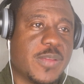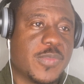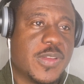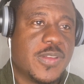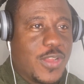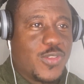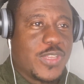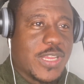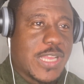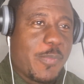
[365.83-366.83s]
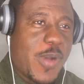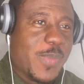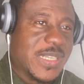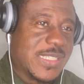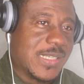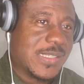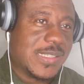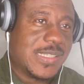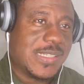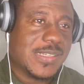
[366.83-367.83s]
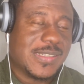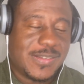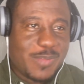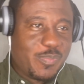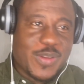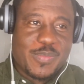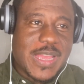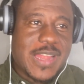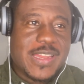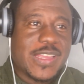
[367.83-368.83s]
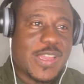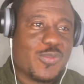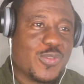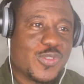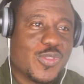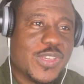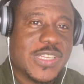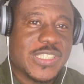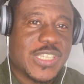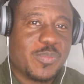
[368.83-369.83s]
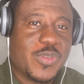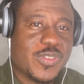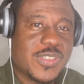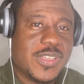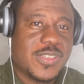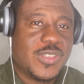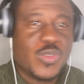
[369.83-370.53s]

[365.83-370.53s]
them. What do you think about Manchester City in Premier League and also in the Champions League?